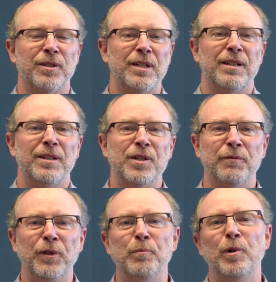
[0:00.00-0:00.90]
So there's
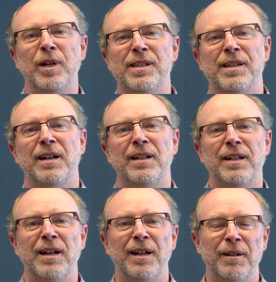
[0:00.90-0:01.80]
a few points on
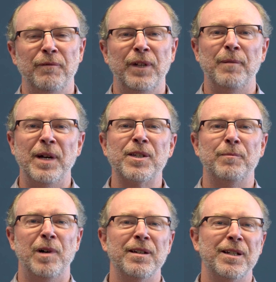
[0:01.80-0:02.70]
uh, VMS
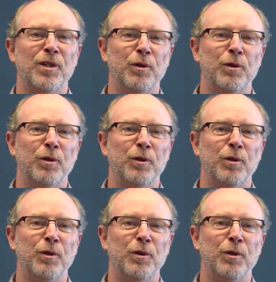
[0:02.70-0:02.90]
deposits.